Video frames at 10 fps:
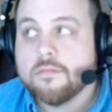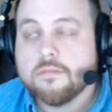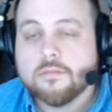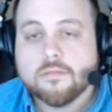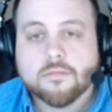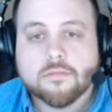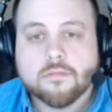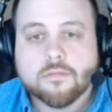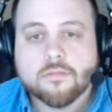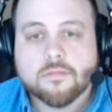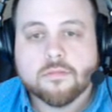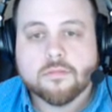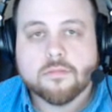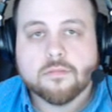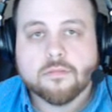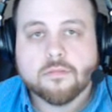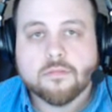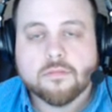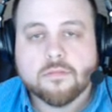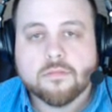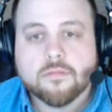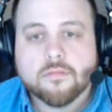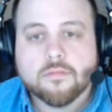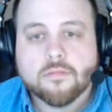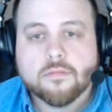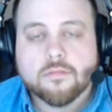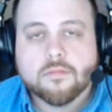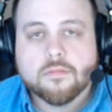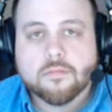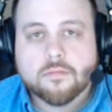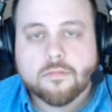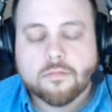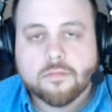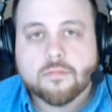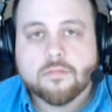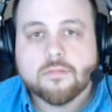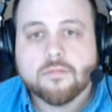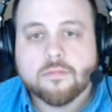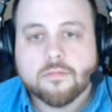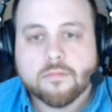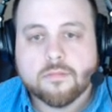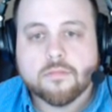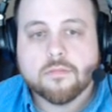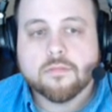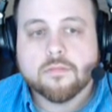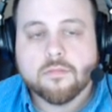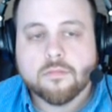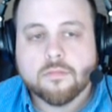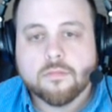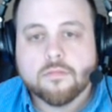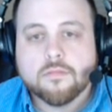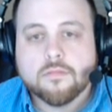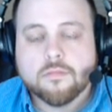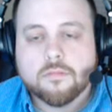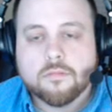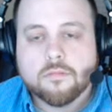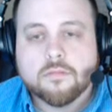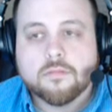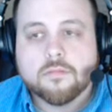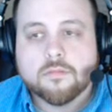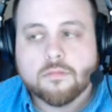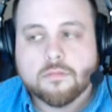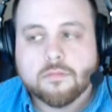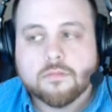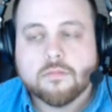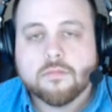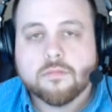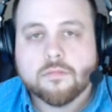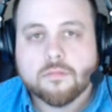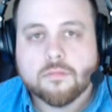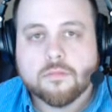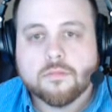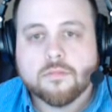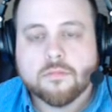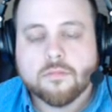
This person isn't speaking.